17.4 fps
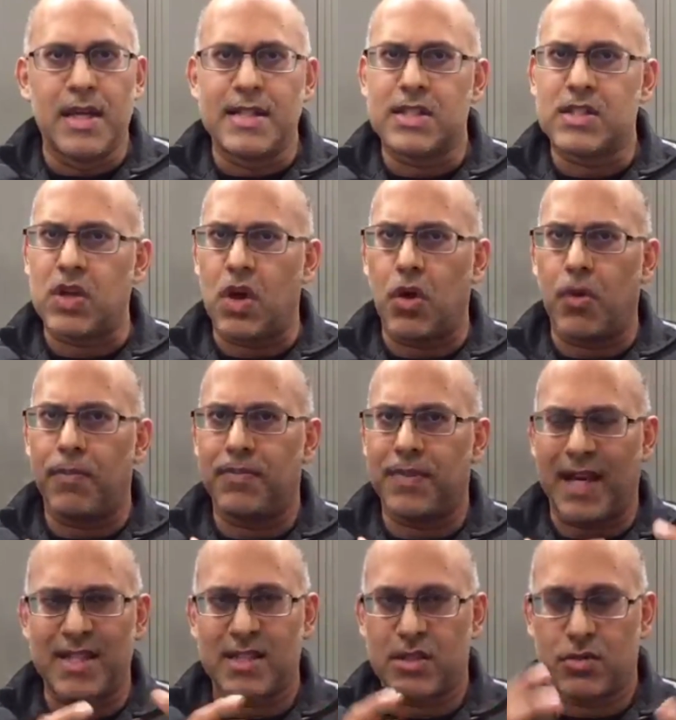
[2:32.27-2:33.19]
So
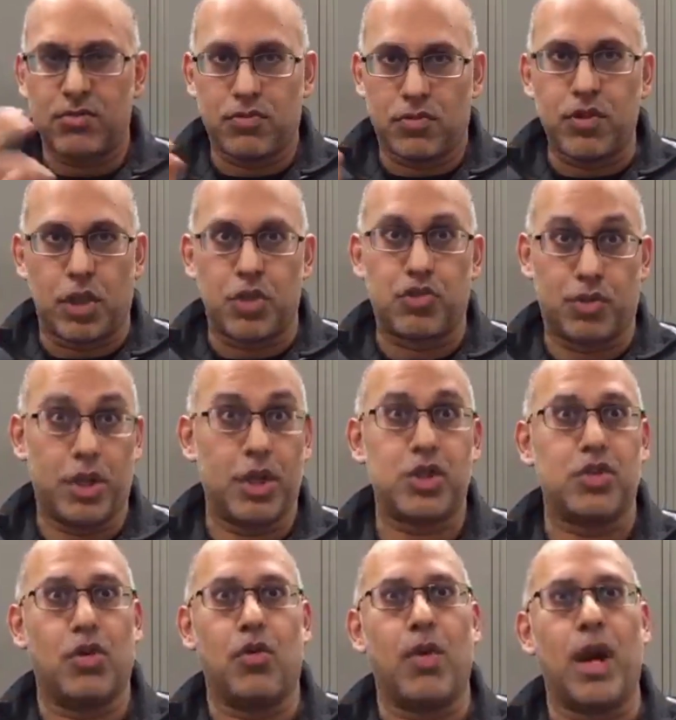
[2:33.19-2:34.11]
that's the
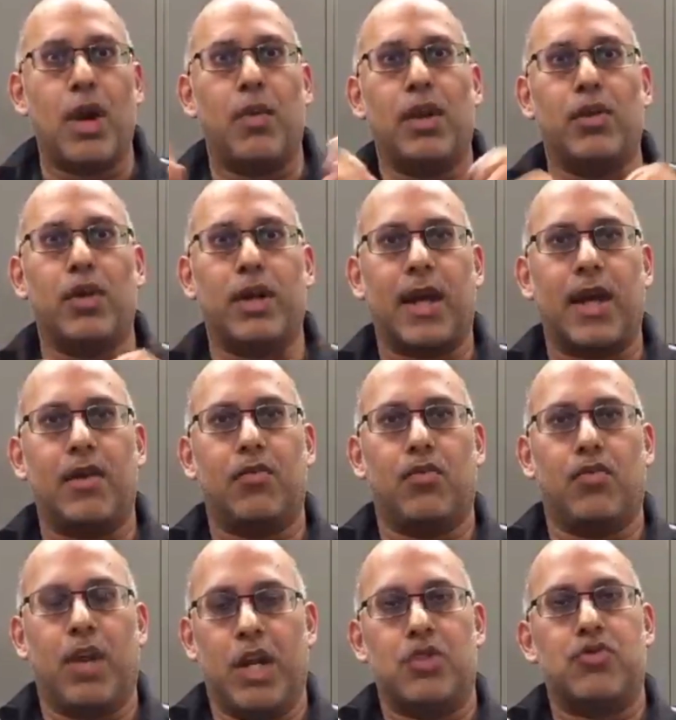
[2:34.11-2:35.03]
traditional way we look at
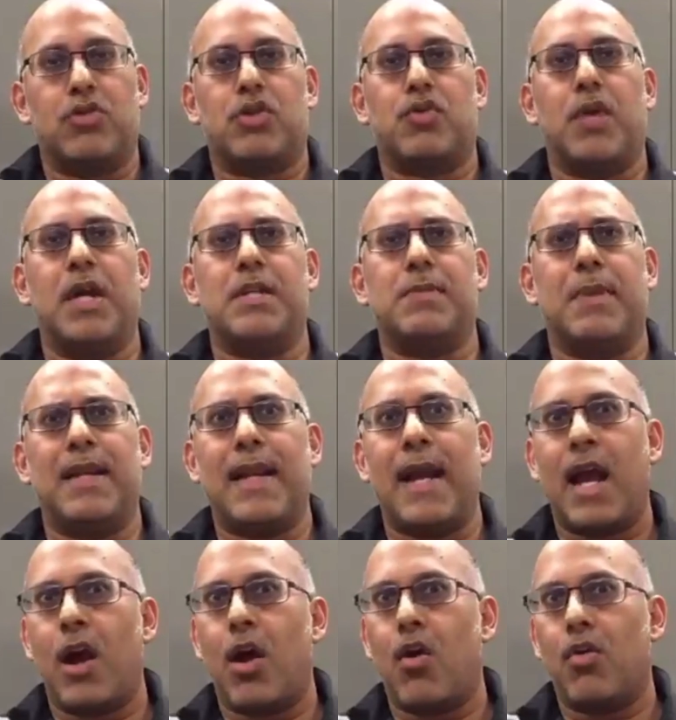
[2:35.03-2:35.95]
interest rates. But
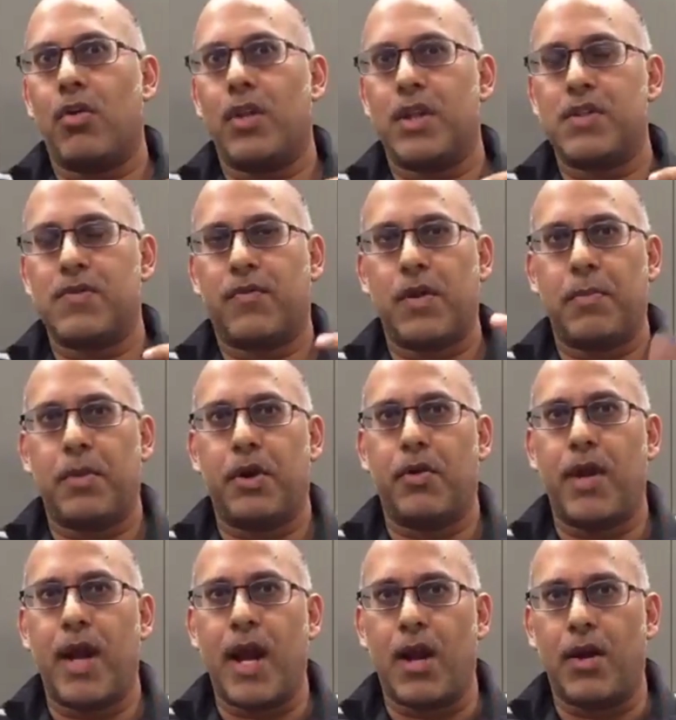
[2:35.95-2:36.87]
now let's flip it
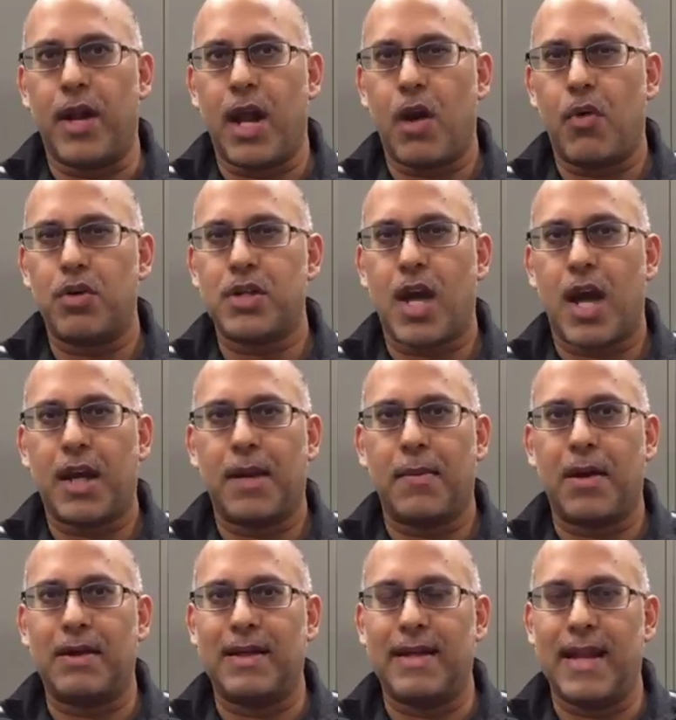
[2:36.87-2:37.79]
around. Now we're talking
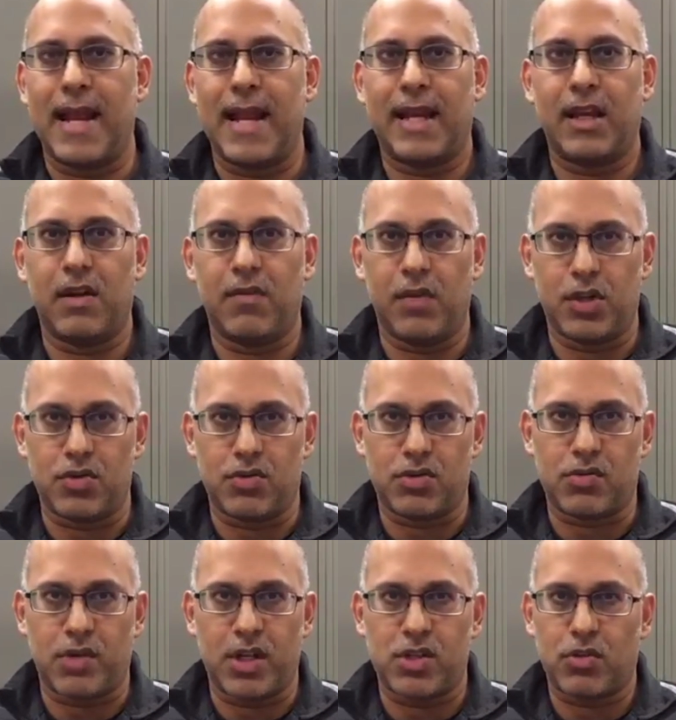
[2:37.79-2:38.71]
about negative
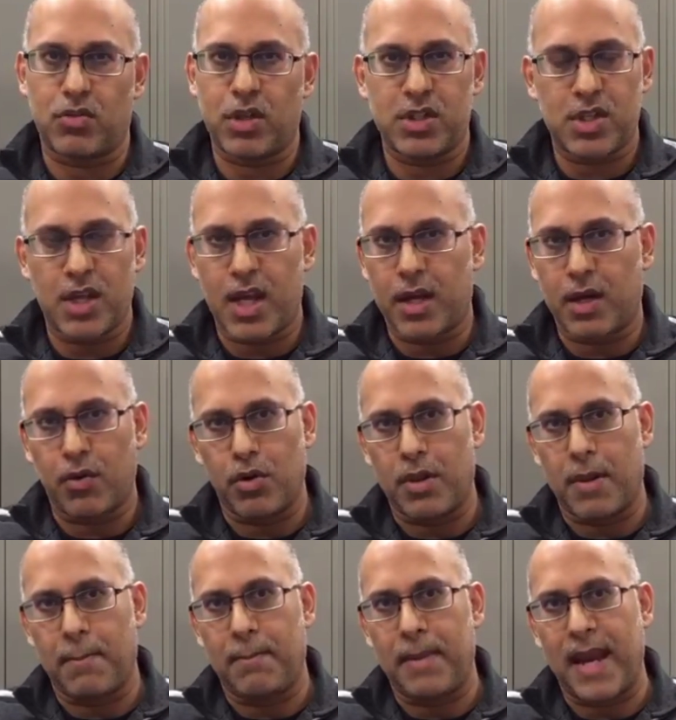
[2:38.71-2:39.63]
interest rates. So let's say I go to
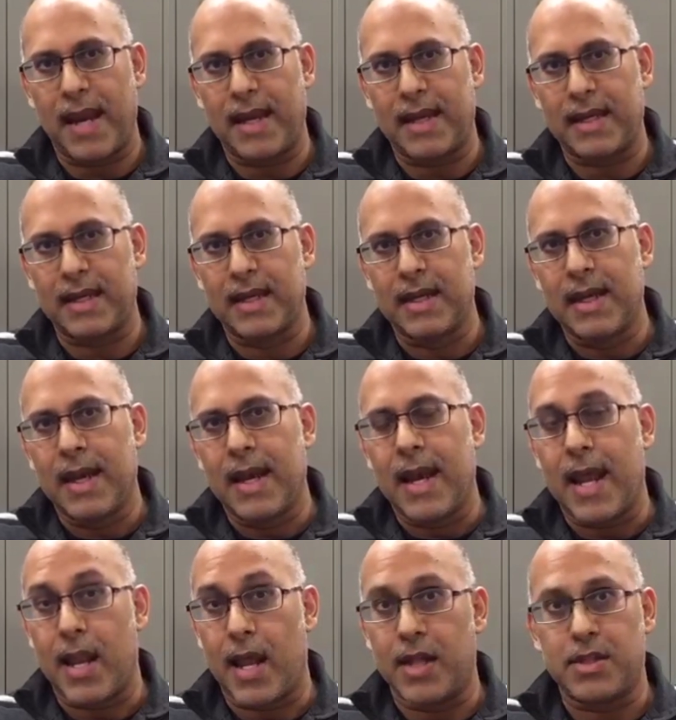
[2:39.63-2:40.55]
the bank
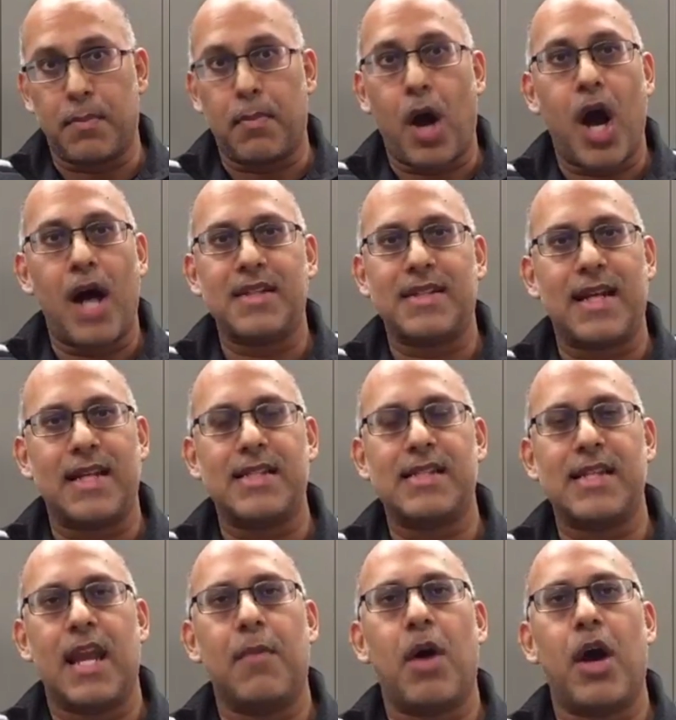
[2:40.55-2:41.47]
and I deposit that
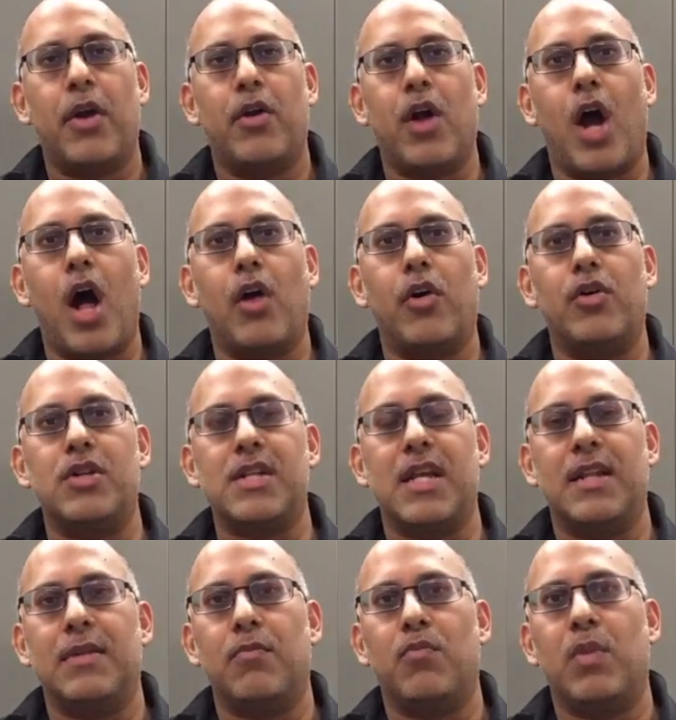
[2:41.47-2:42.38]
same $100,
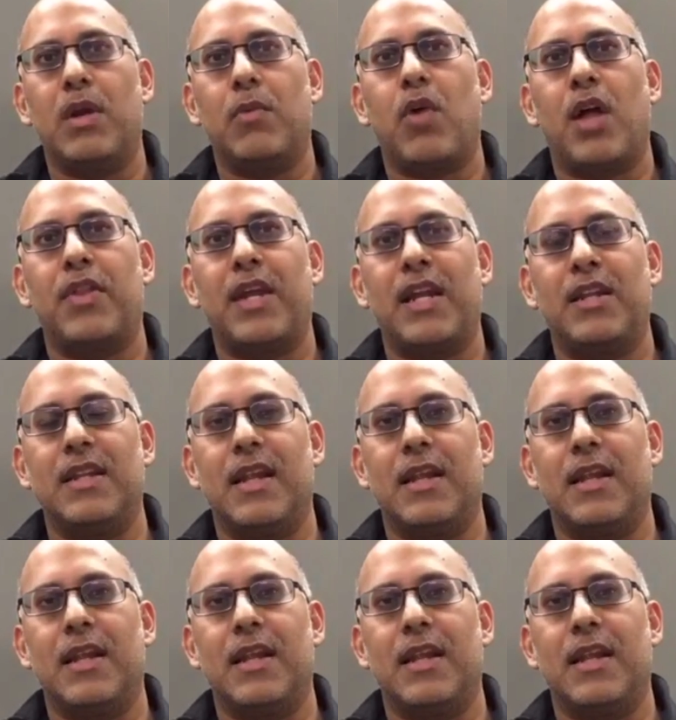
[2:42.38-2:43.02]
and meanwhile the